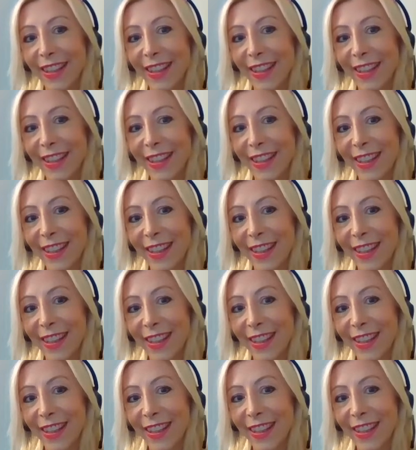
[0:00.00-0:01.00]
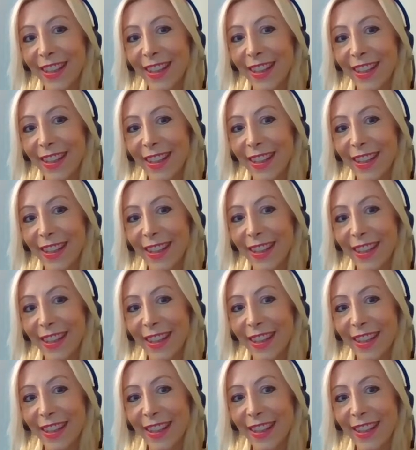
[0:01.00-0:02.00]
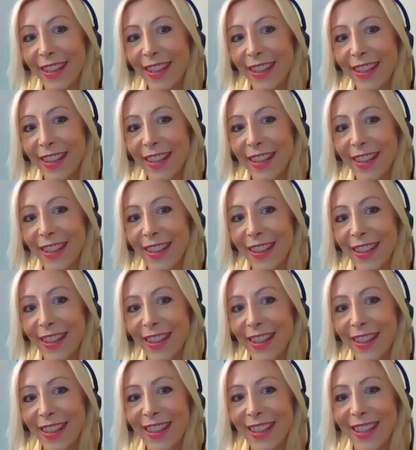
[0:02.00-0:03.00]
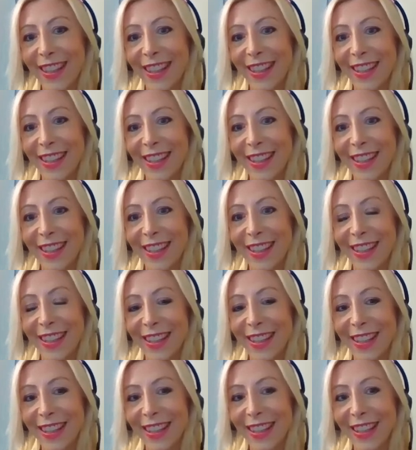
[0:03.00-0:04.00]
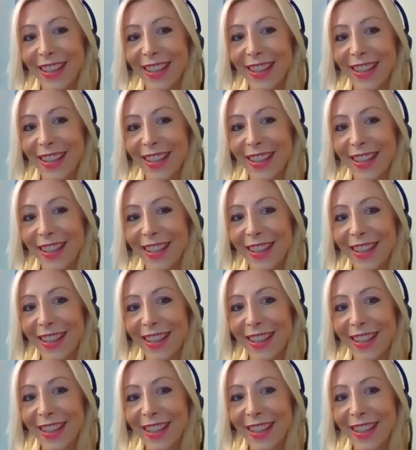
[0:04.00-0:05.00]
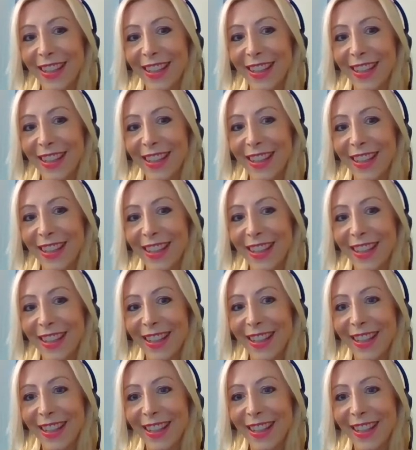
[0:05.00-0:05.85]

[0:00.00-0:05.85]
This person isn't speaking.